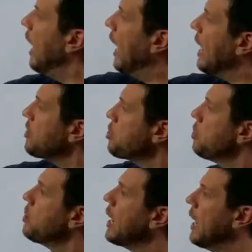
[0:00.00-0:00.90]

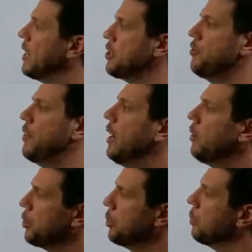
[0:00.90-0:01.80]
Actual cash
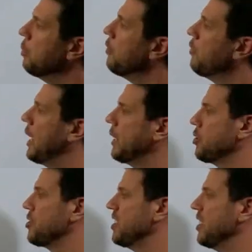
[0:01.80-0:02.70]
value
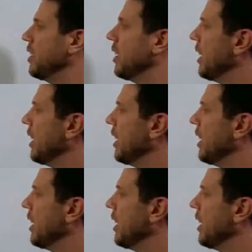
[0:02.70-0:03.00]
factors in